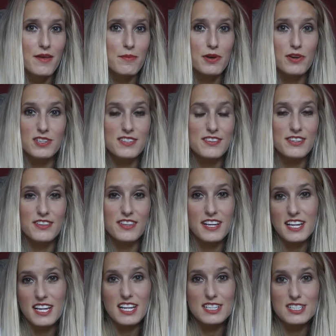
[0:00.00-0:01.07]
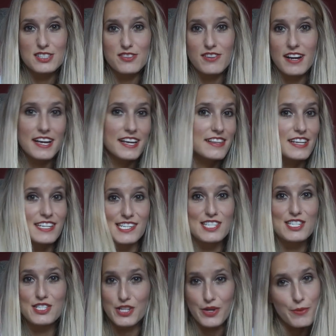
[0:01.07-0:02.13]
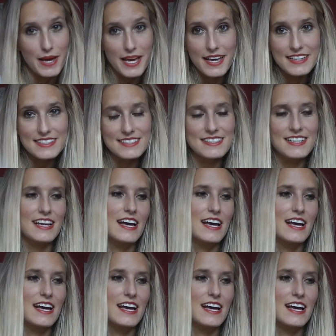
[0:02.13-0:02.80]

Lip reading: because you think it looks great, then do it.